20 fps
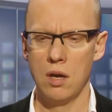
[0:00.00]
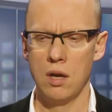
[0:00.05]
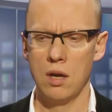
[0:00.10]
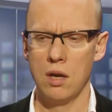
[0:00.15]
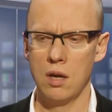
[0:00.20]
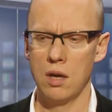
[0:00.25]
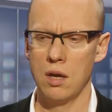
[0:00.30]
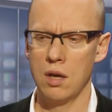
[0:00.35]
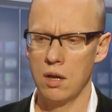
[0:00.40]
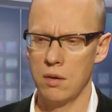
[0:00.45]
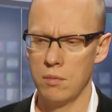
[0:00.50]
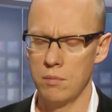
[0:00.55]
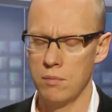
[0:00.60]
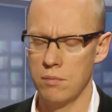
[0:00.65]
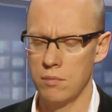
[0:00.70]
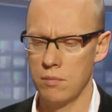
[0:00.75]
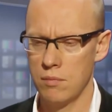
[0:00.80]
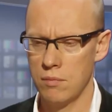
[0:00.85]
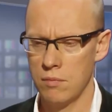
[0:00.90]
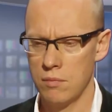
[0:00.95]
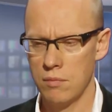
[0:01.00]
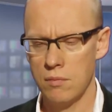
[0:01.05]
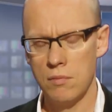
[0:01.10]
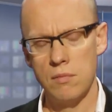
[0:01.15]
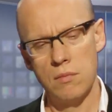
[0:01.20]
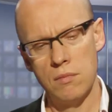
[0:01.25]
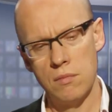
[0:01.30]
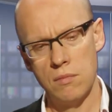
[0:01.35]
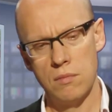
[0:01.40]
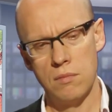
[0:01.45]

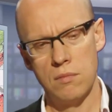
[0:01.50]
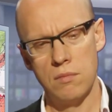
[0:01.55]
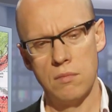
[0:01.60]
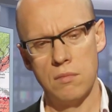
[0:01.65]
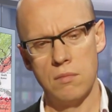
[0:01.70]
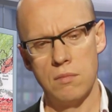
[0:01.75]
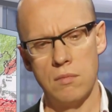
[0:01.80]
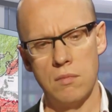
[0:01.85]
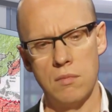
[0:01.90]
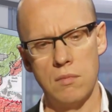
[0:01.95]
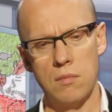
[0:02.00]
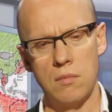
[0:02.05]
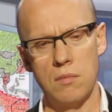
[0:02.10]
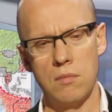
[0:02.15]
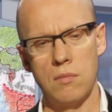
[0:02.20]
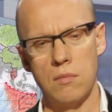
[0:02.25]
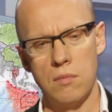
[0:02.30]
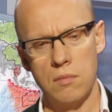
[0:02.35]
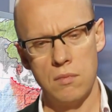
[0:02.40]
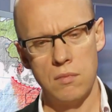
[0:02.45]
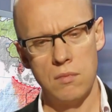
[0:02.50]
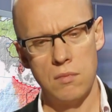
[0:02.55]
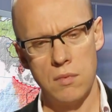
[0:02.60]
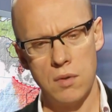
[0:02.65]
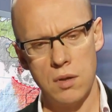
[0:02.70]
(no one is talking)